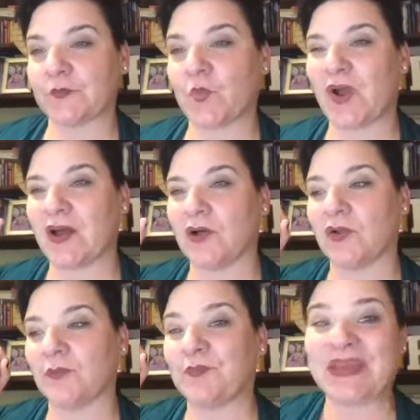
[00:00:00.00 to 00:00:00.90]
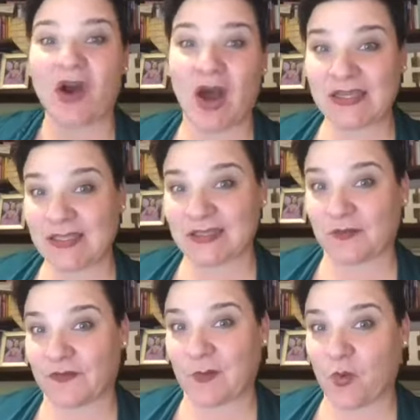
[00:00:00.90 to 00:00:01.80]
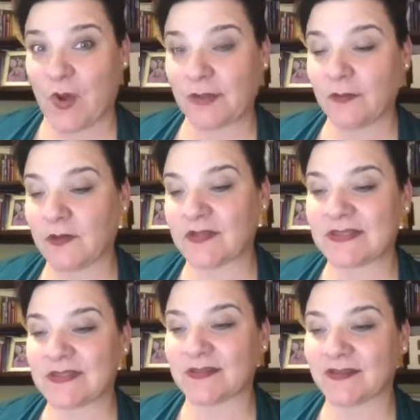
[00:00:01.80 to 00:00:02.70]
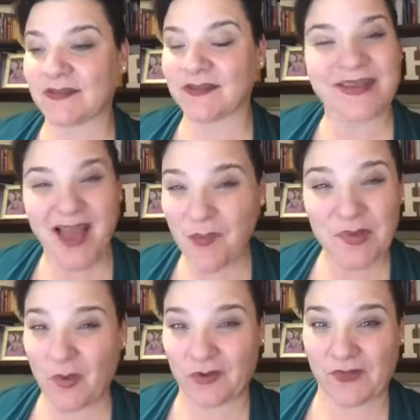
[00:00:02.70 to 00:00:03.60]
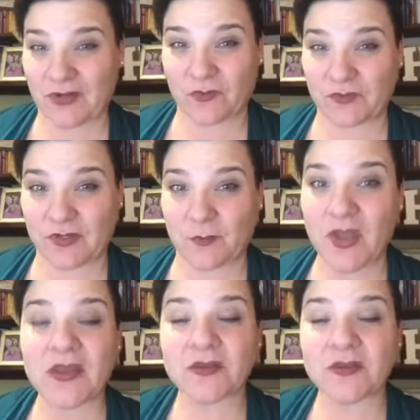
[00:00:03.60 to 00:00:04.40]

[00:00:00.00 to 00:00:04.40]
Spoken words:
Well, be kind to yourself, number one, because you can't be motivated all the time.